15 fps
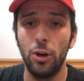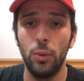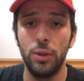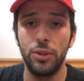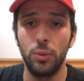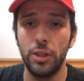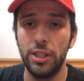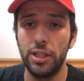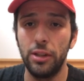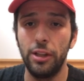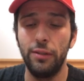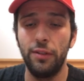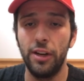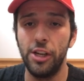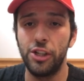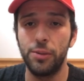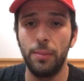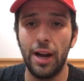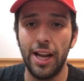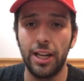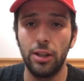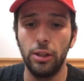was recently finished
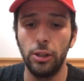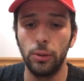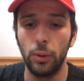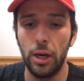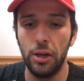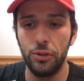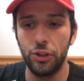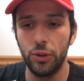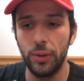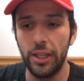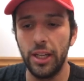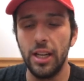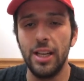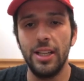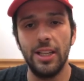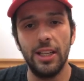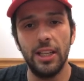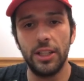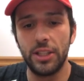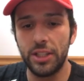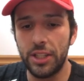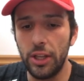by Khalil Roundtree.
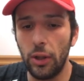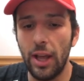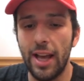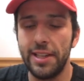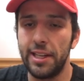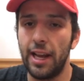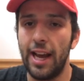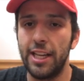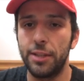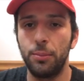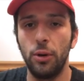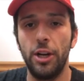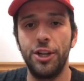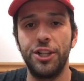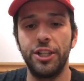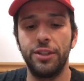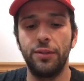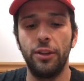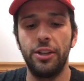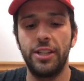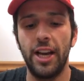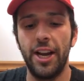Still has aspirations for
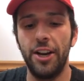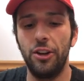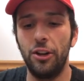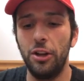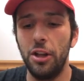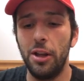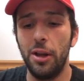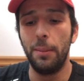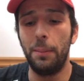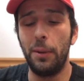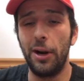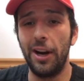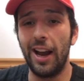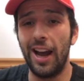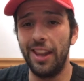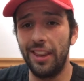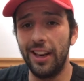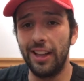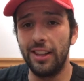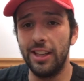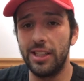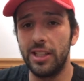the title, but I
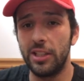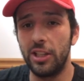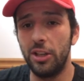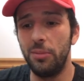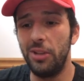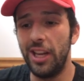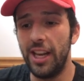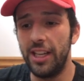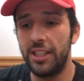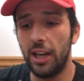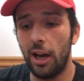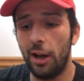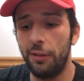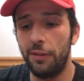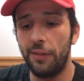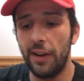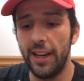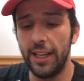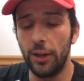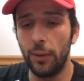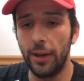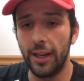think this is going to be a tough
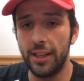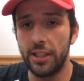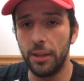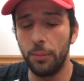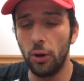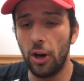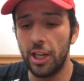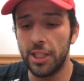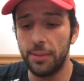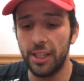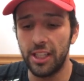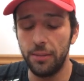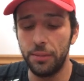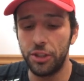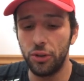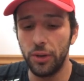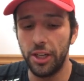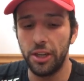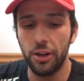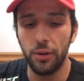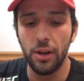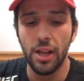fight going against the prospect in
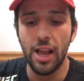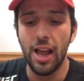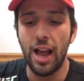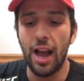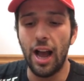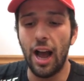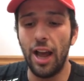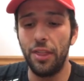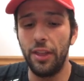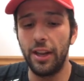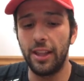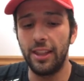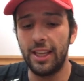Petrino. I think the